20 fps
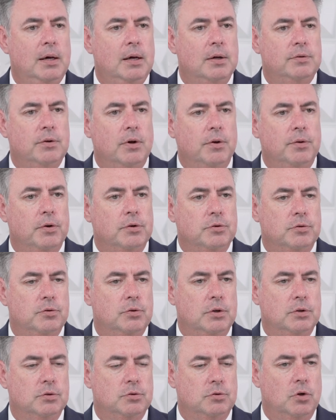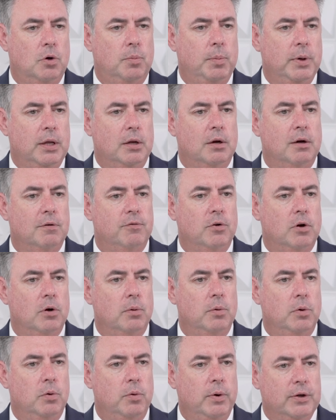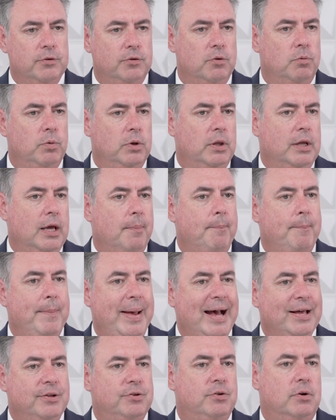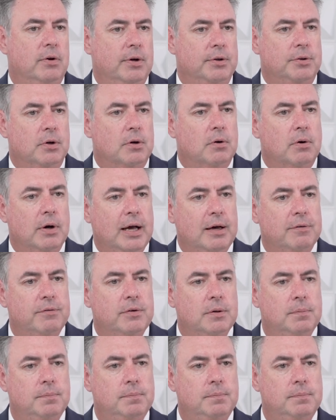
So there's nobody in our firm who isn't really a master at their craft.